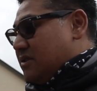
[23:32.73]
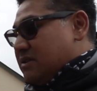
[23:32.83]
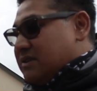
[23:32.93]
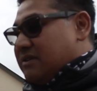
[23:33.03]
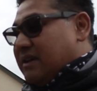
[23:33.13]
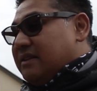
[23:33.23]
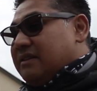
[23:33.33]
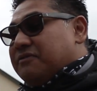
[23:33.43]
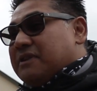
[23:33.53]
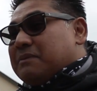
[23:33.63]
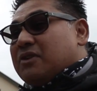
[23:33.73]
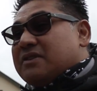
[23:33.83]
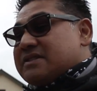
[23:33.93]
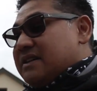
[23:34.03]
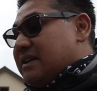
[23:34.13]
So they did the fitment on
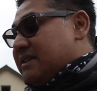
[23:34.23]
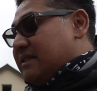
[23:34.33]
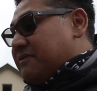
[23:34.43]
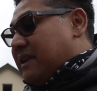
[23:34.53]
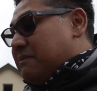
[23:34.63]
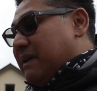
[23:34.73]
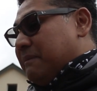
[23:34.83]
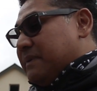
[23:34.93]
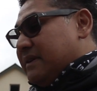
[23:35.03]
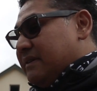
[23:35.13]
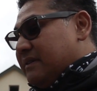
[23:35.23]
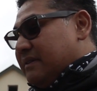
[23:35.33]
the skirts and the front bumper,